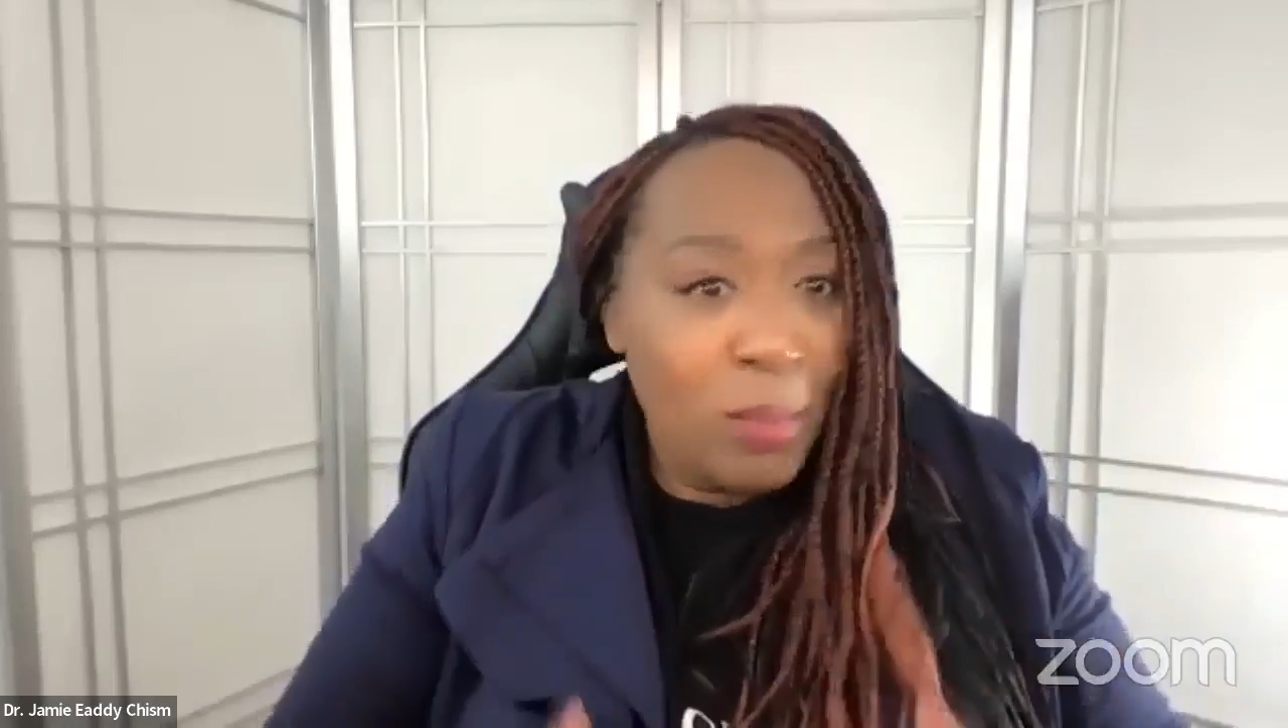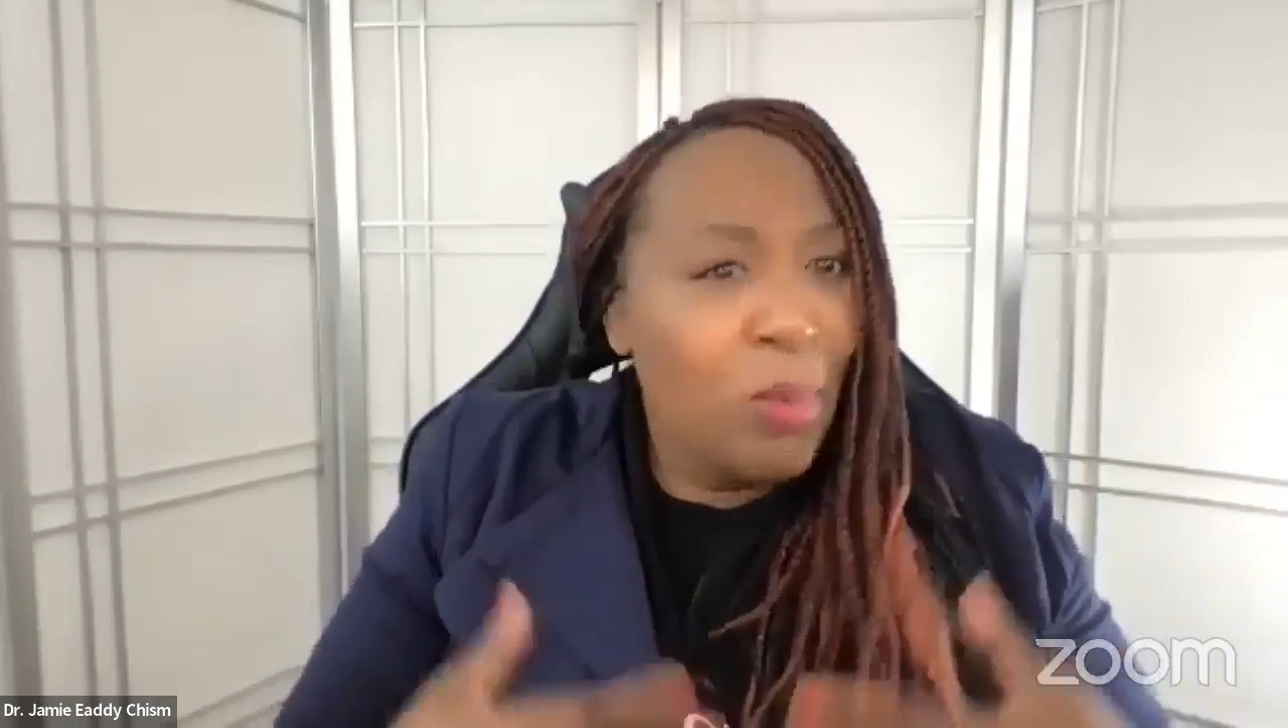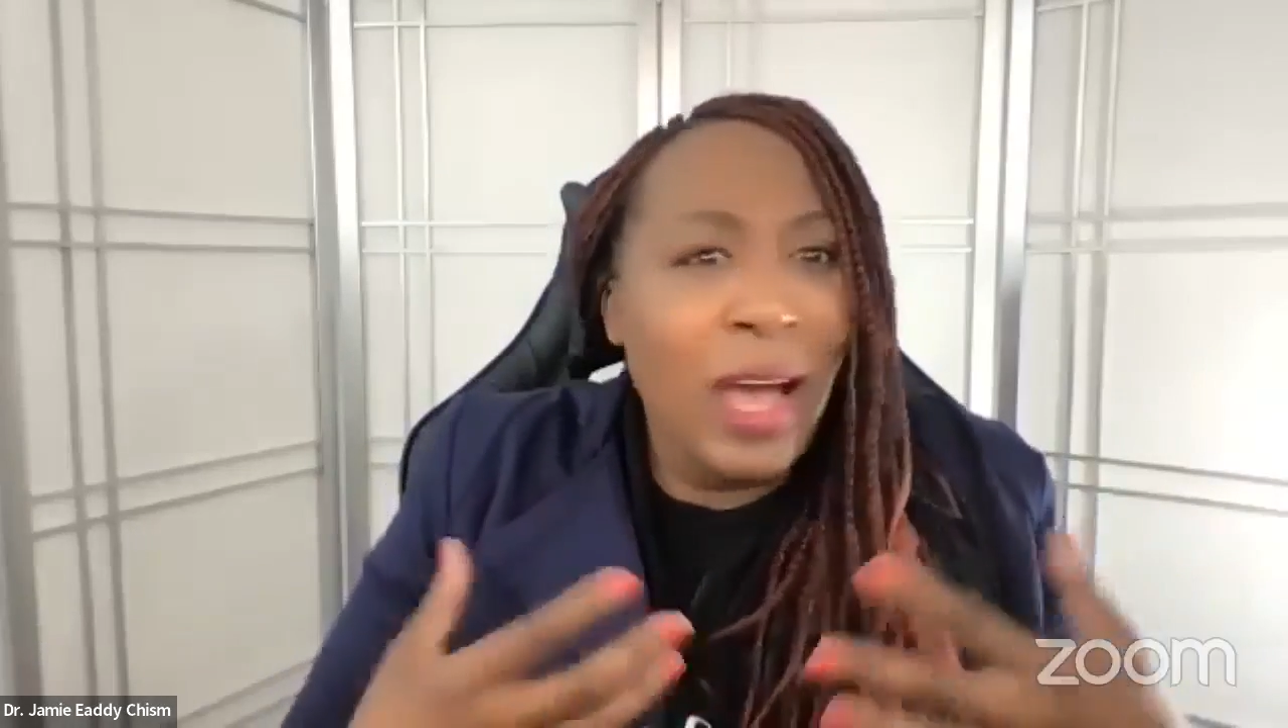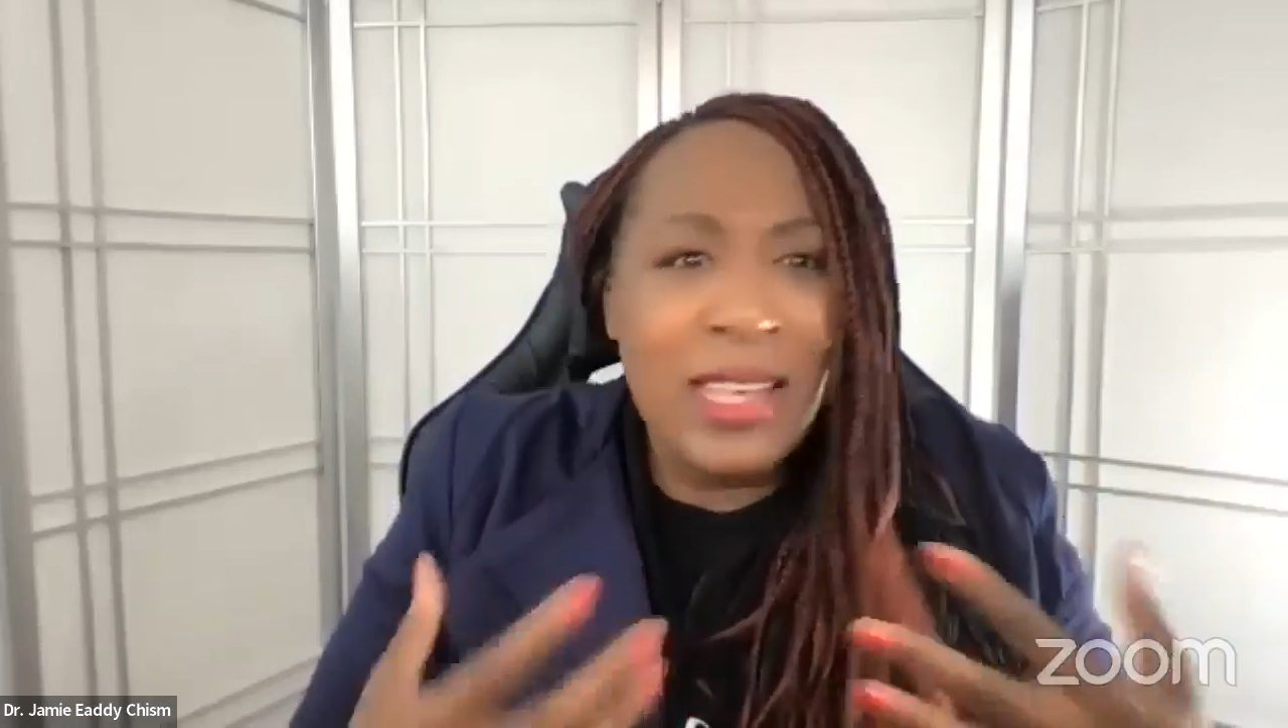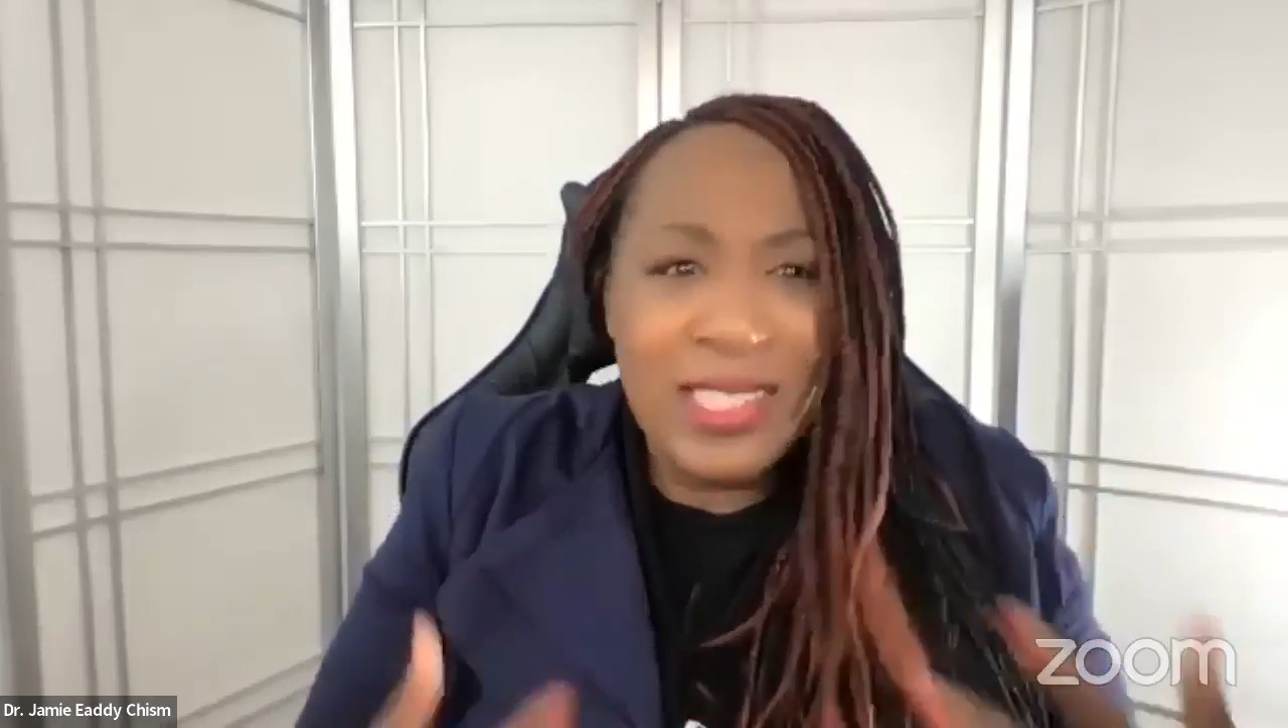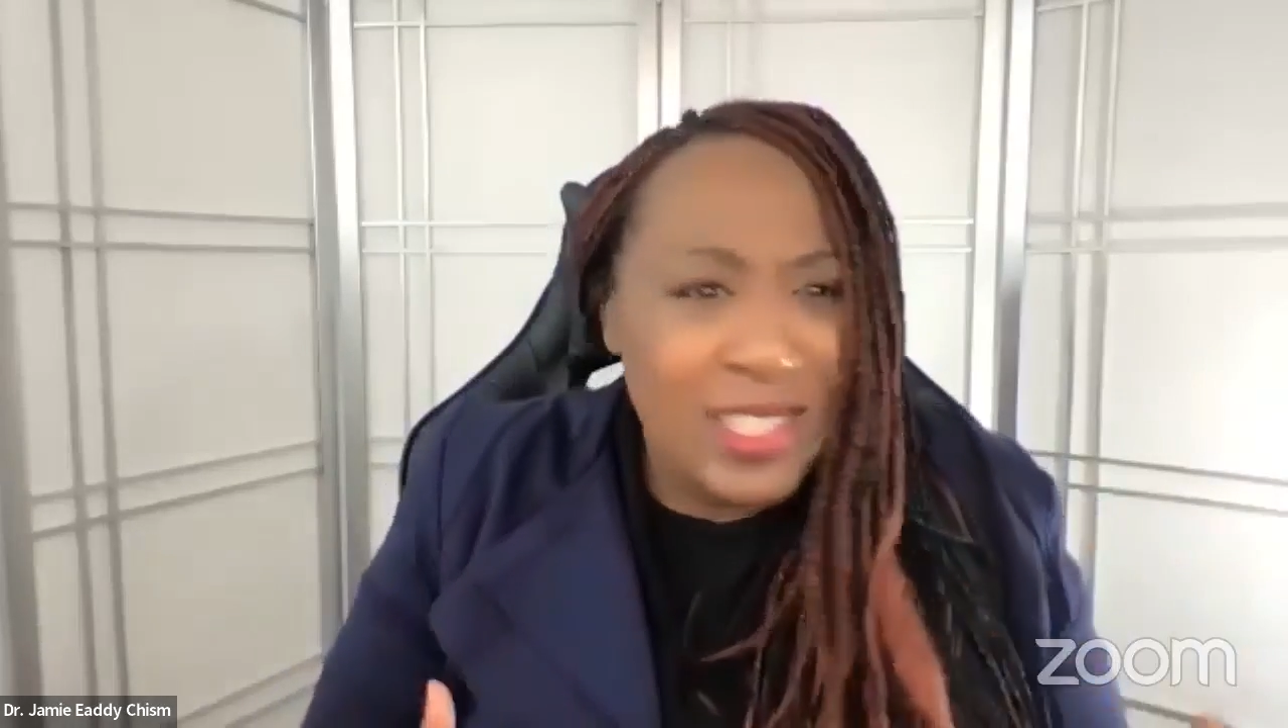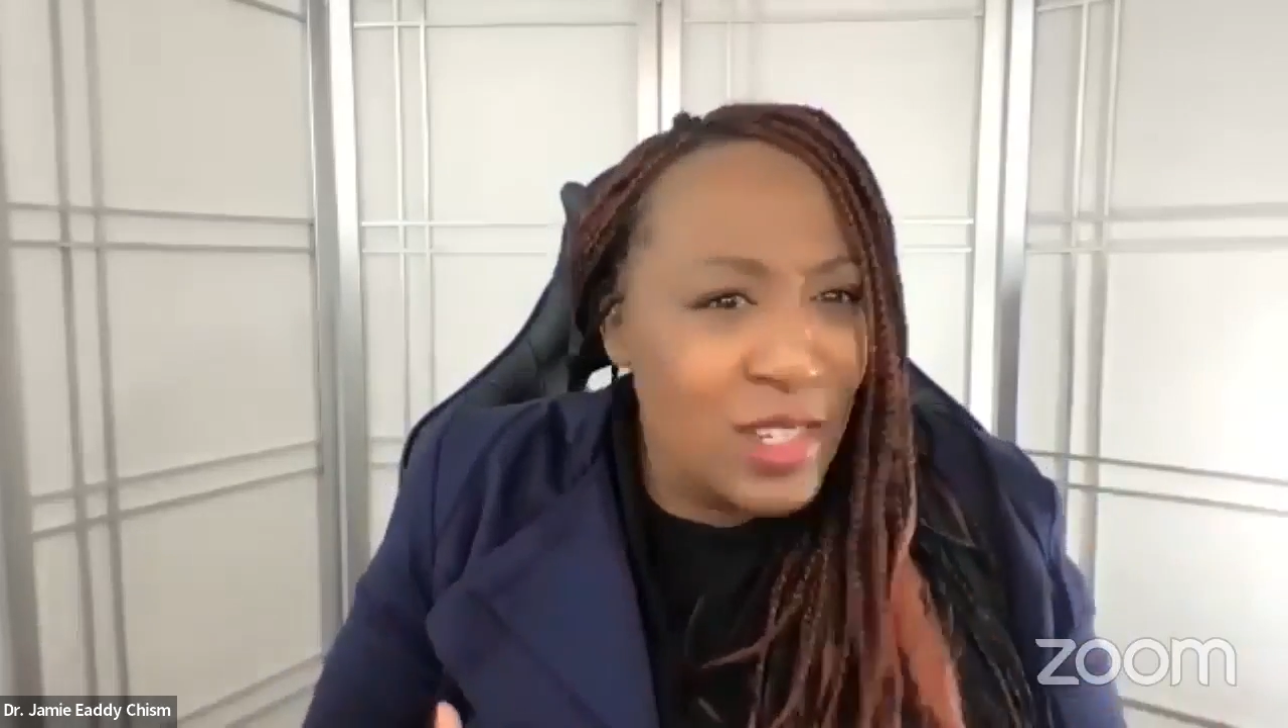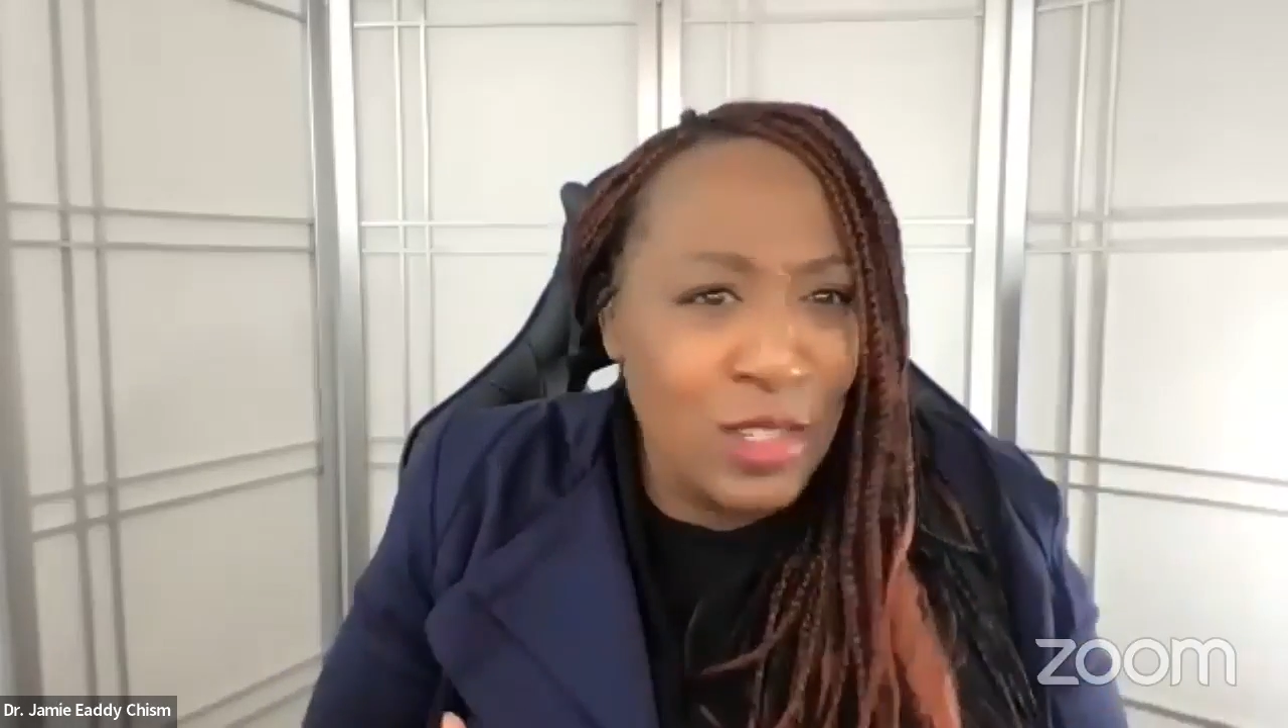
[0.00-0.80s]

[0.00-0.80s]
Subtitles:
process it a